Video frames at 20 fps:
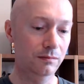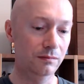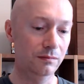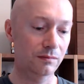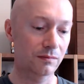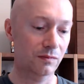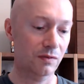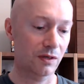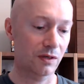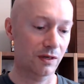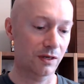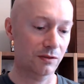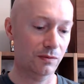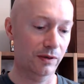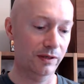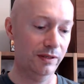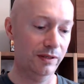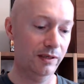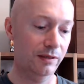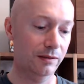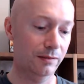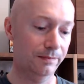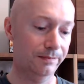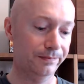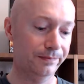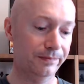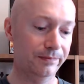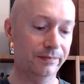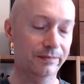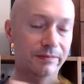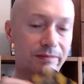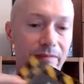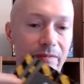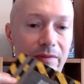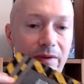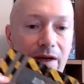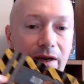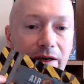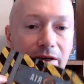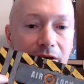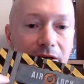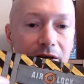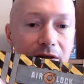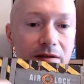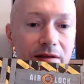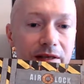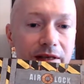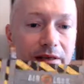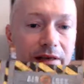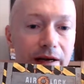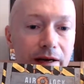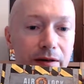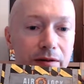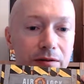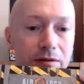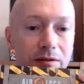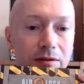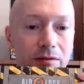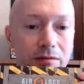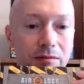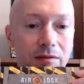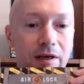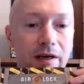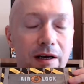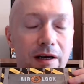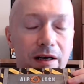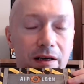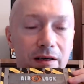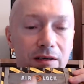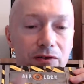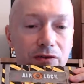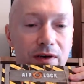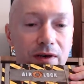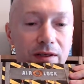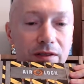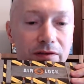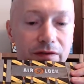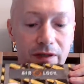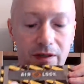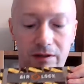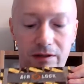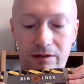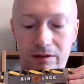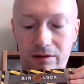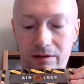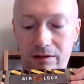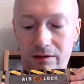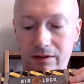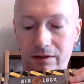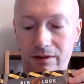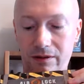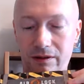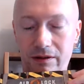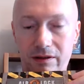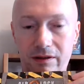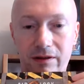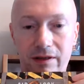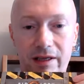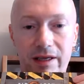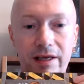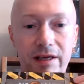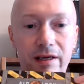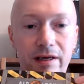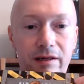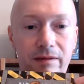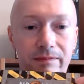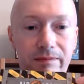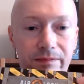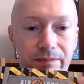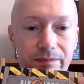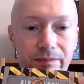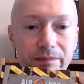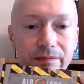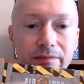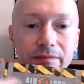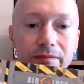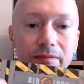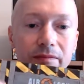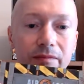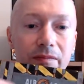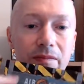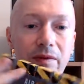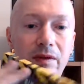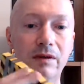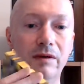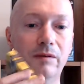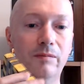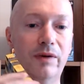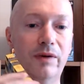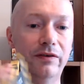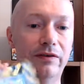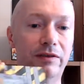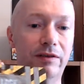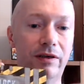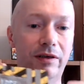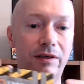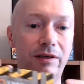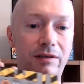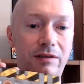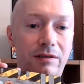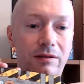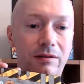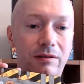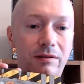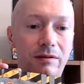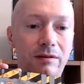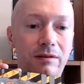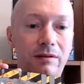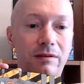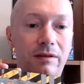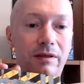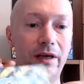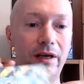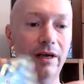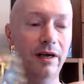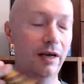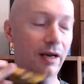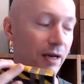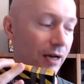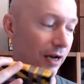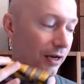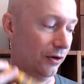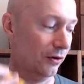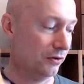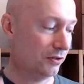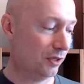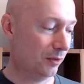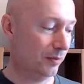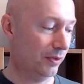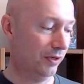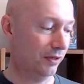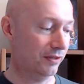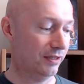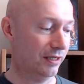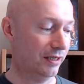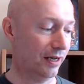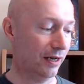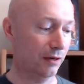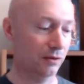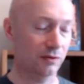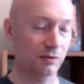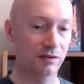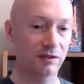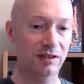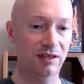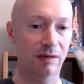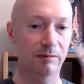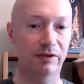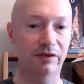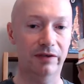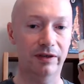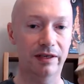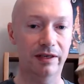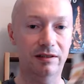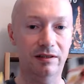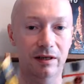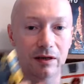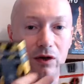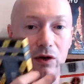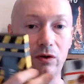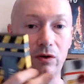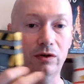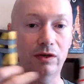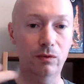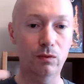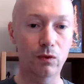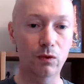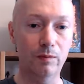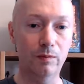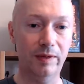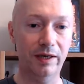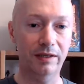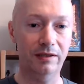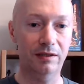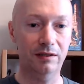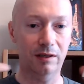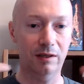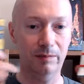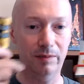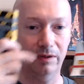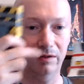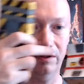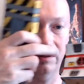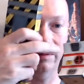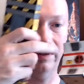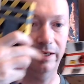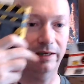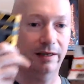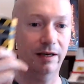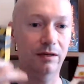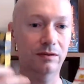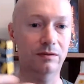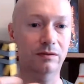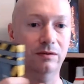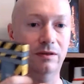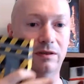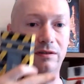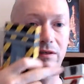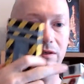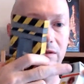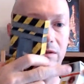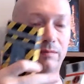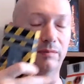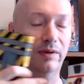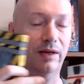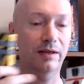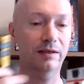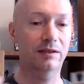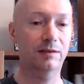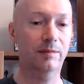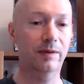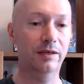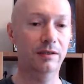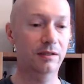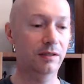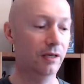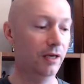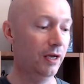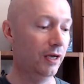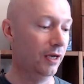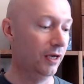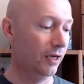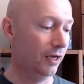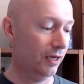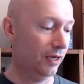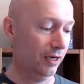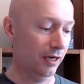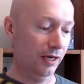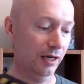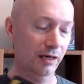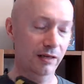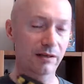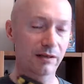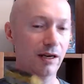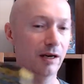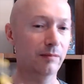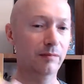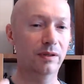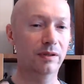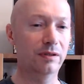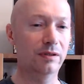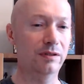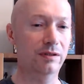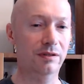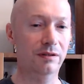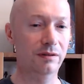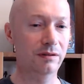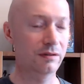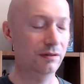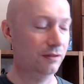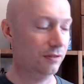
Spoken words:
So that's what I did, and I used decals, transfers here on both sides. And I also put decals on some of these. The longer wall pieces I put some decals on because there's some blank space, numbers and